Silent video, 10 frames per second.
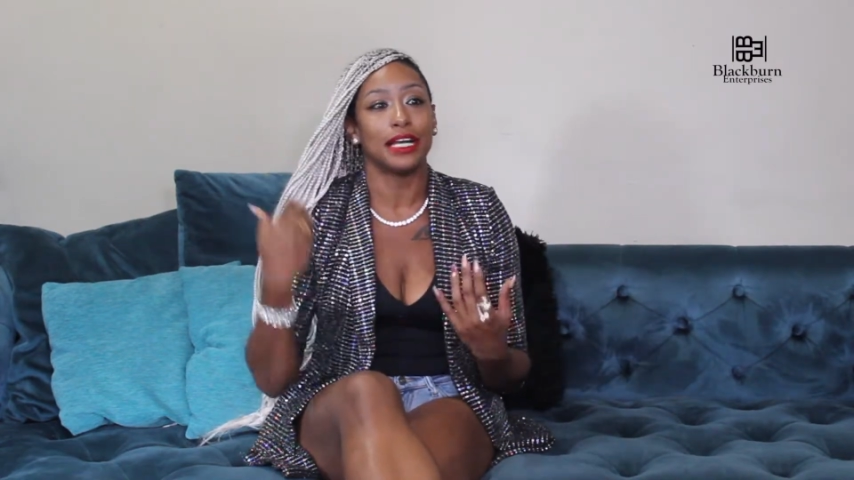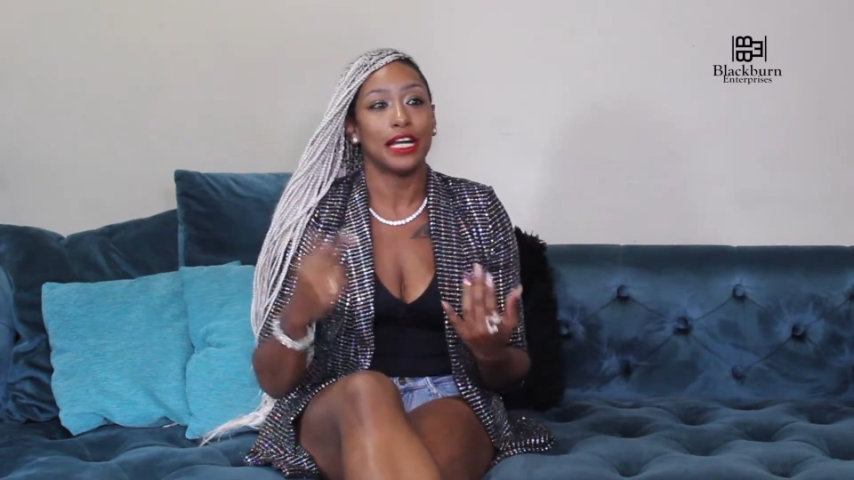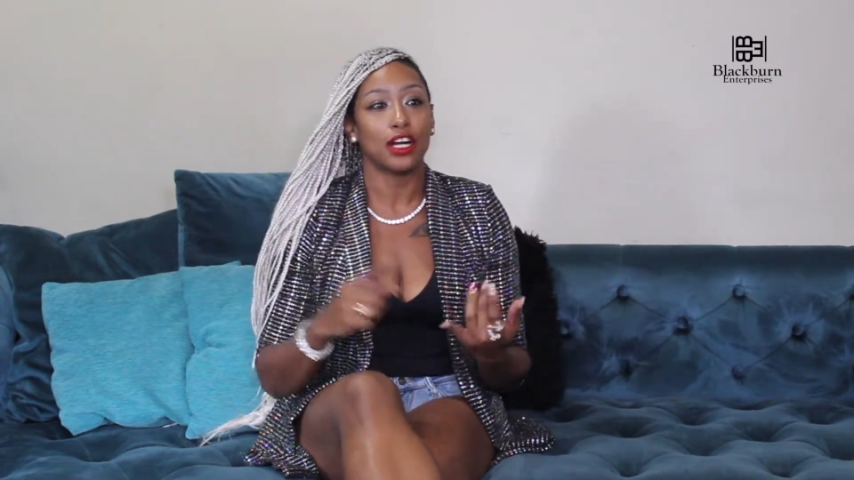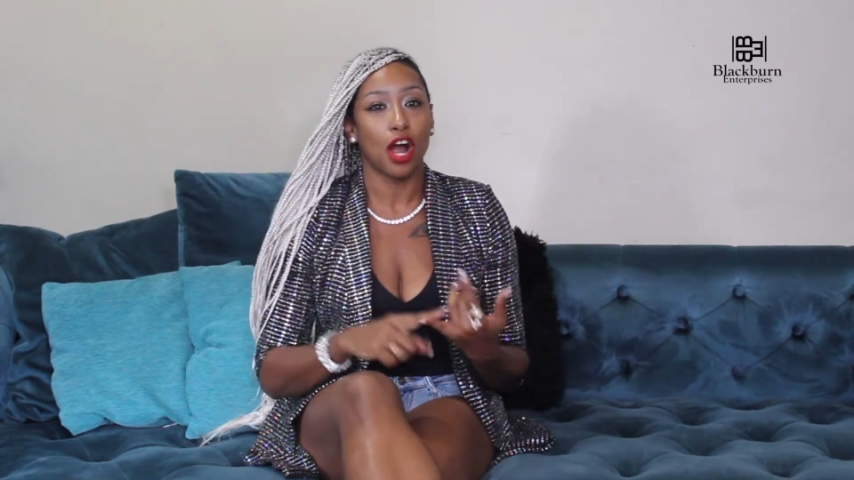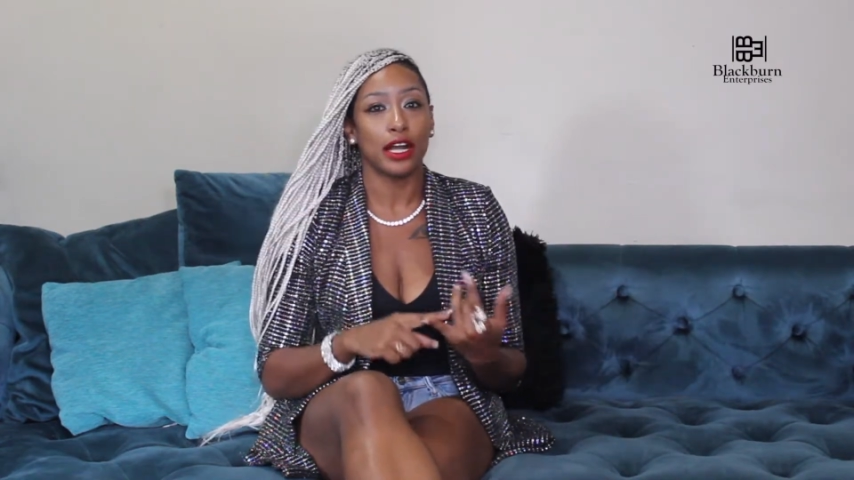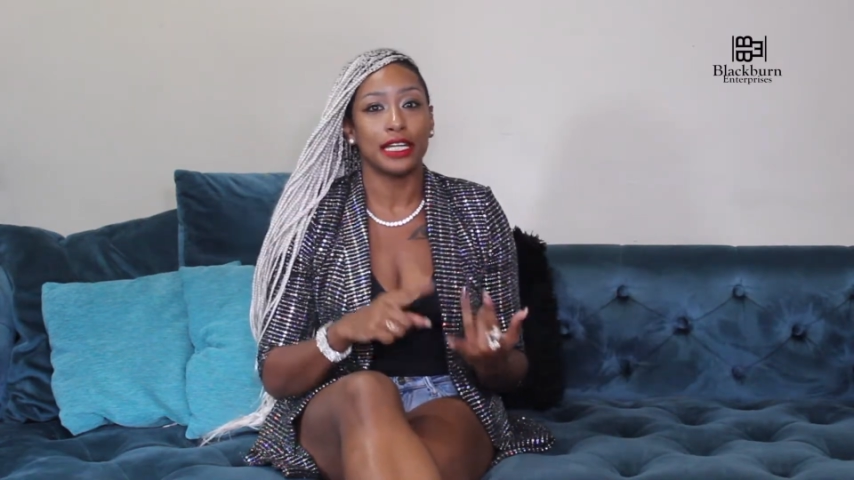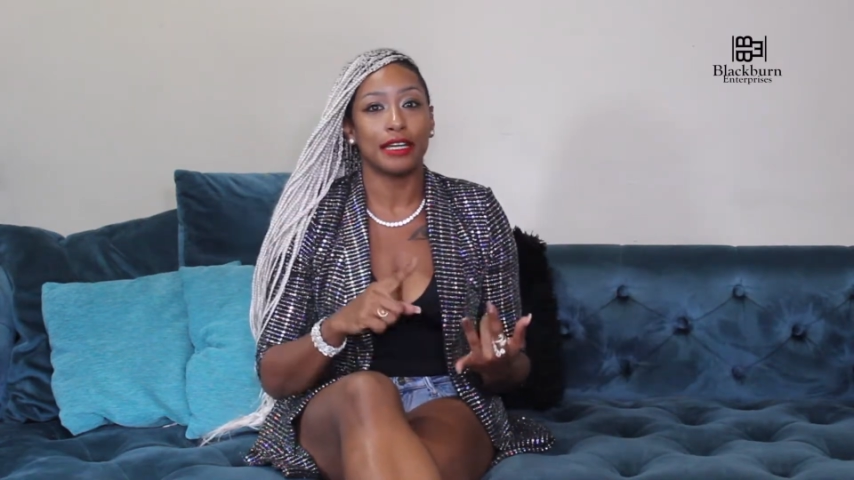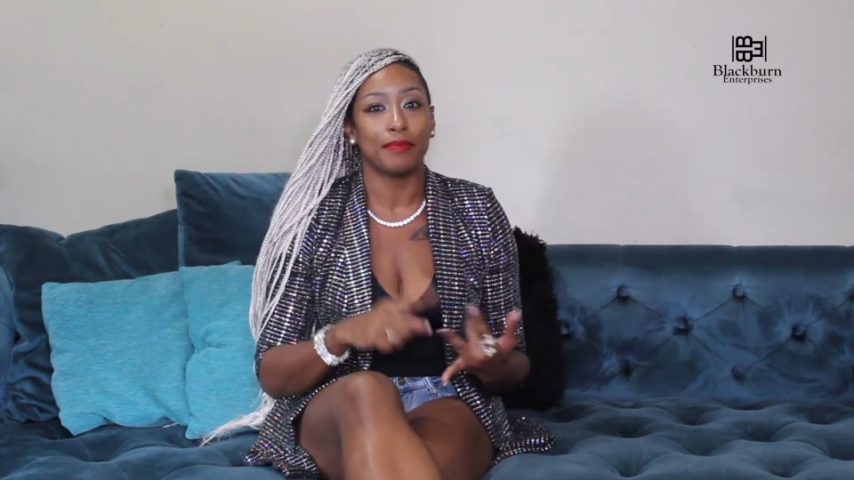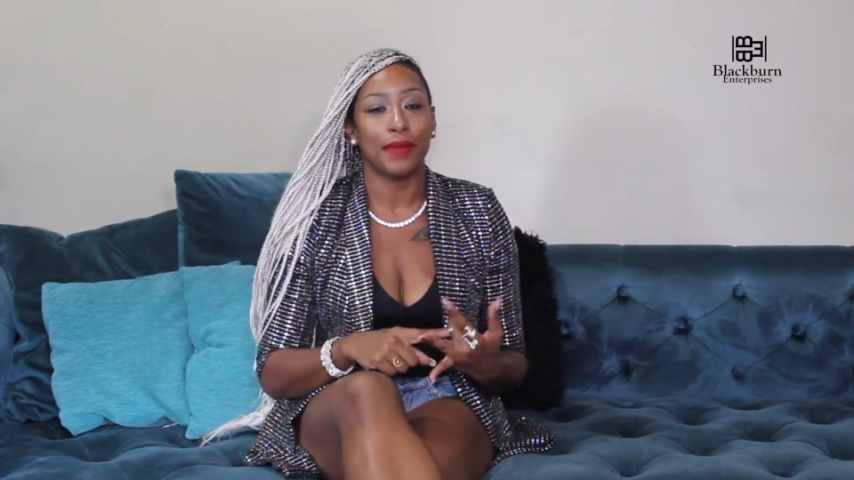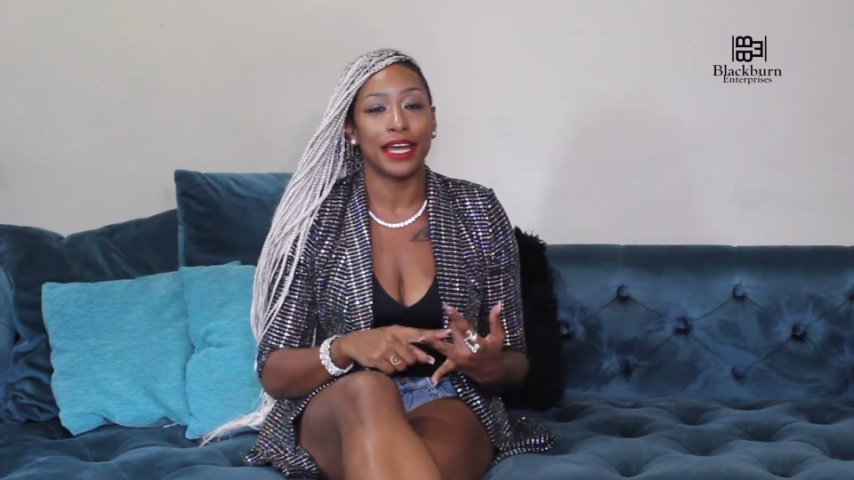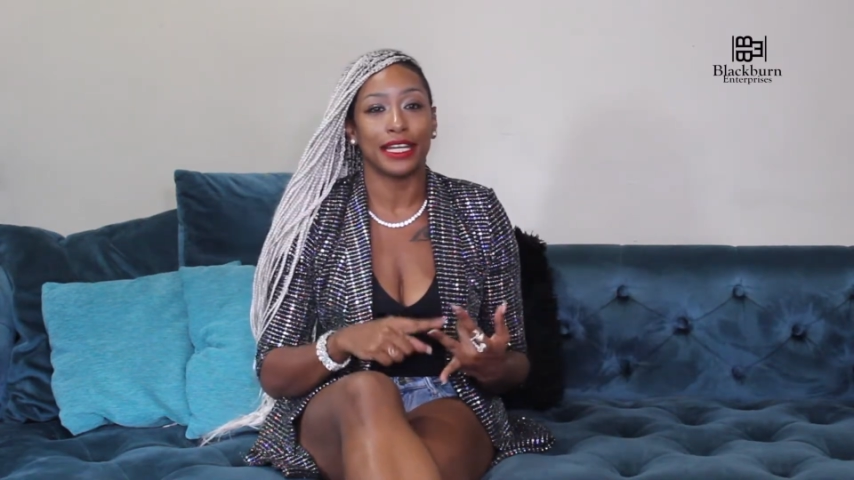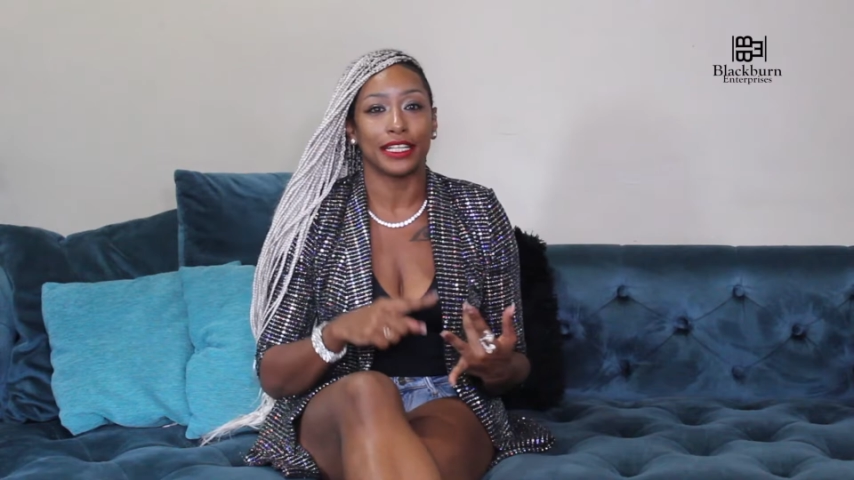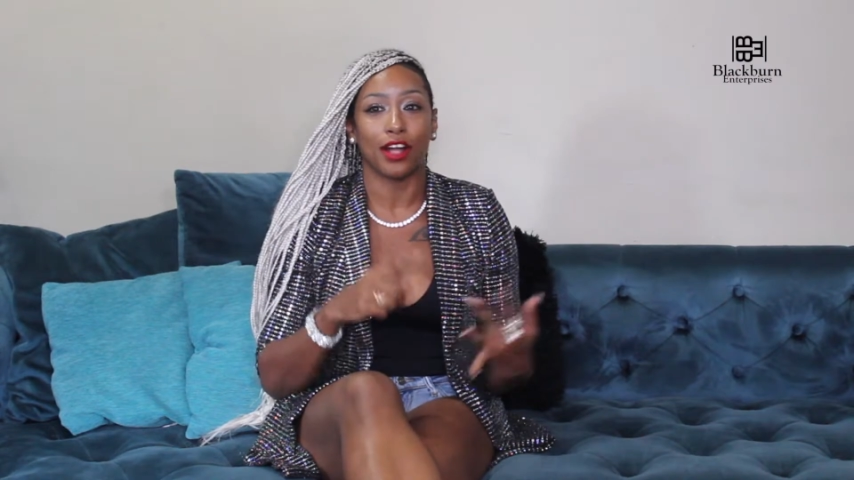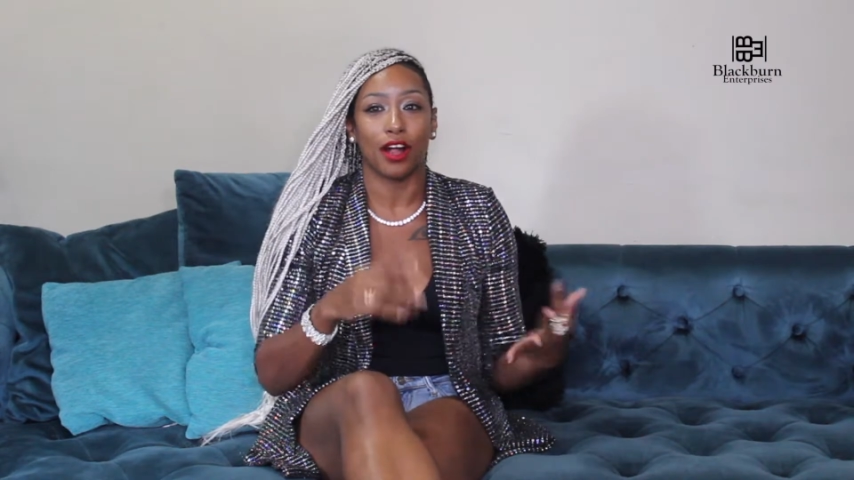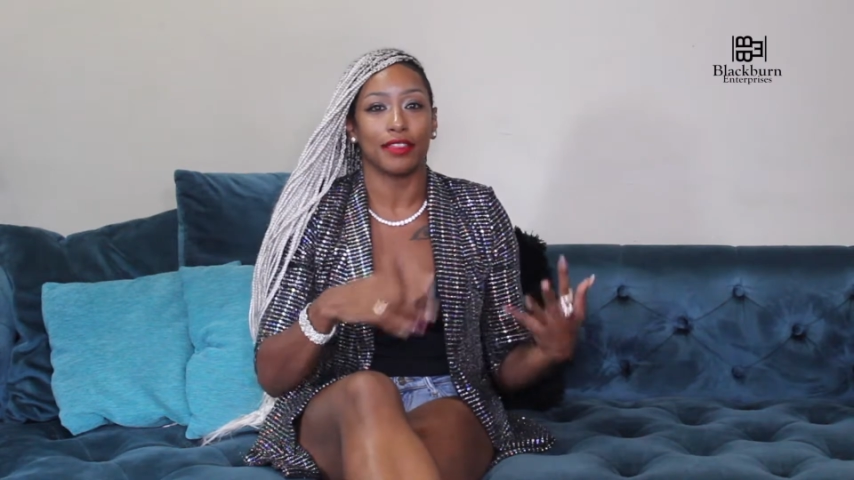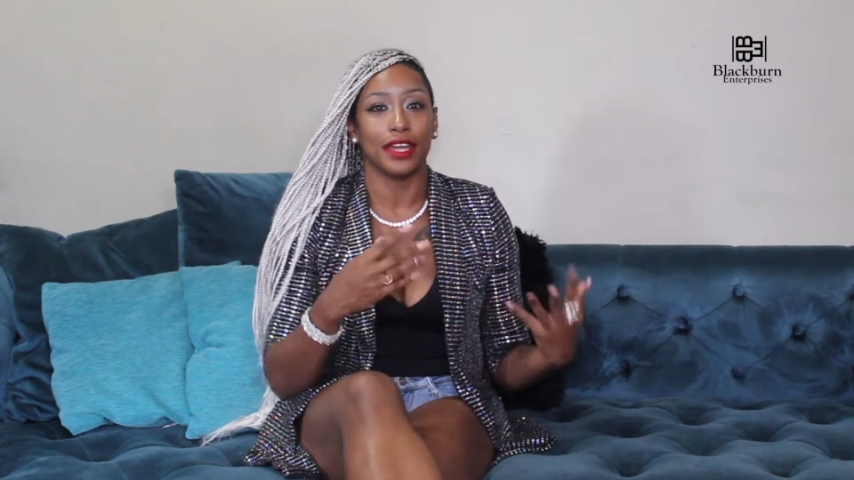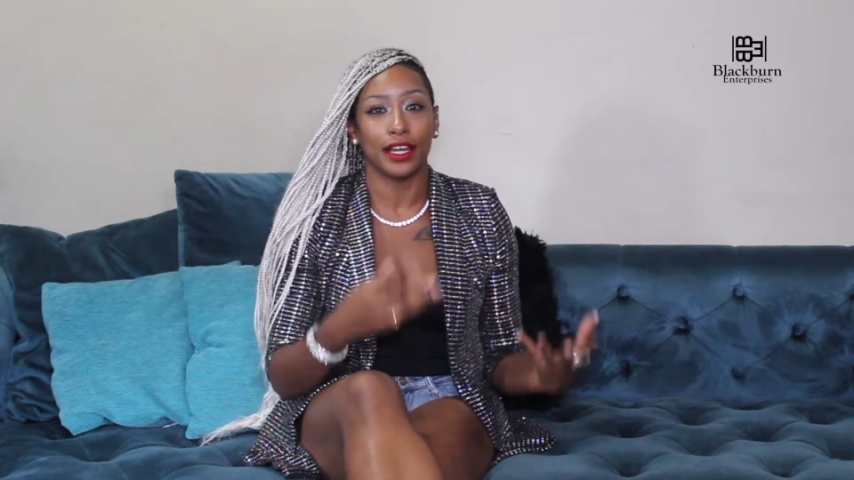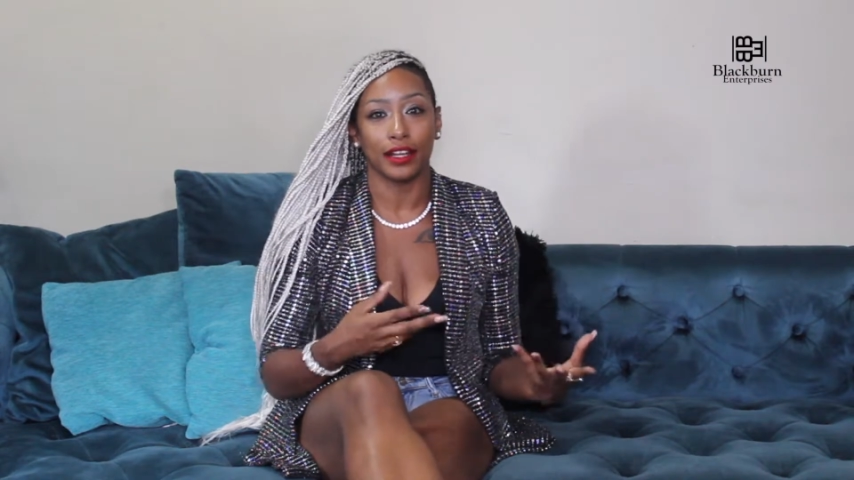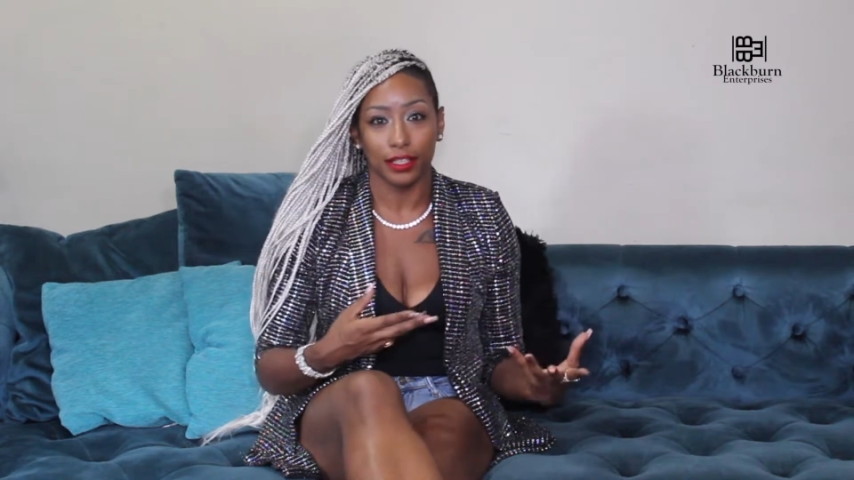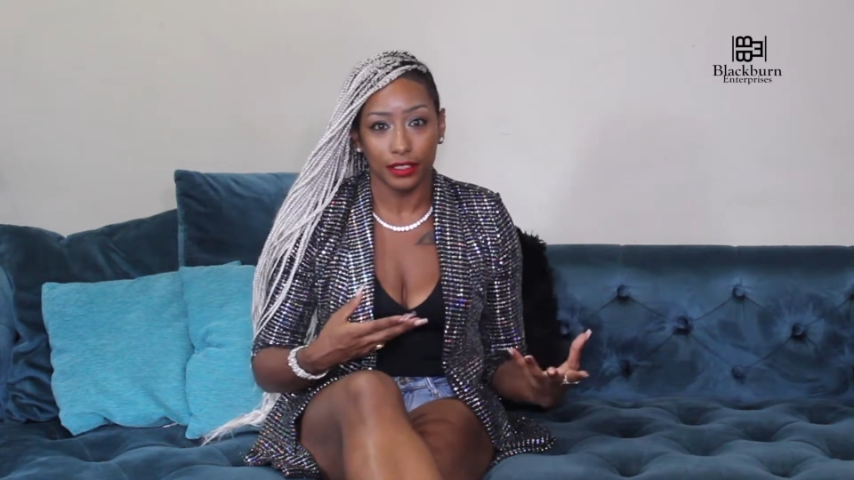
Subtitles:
Cardi and Megan are there.